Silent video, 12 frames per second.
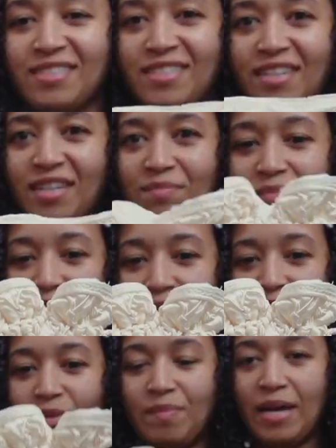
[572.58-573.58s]
like
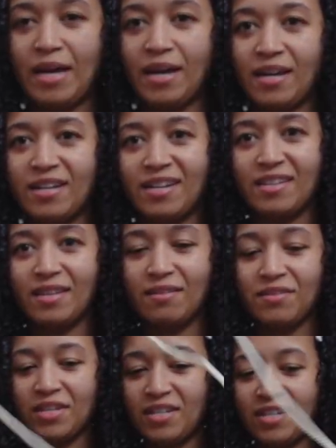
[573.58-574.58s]
pearl bag. I love
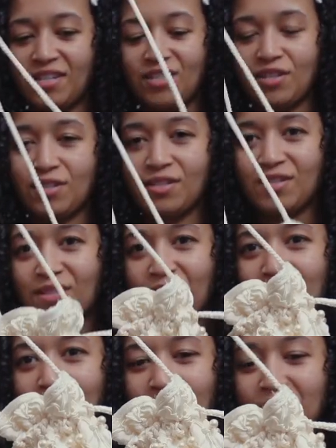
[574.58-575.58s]
it. It's just
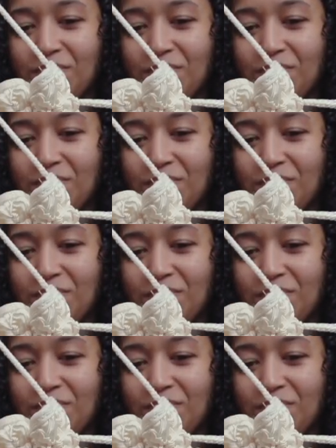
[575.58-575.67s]
so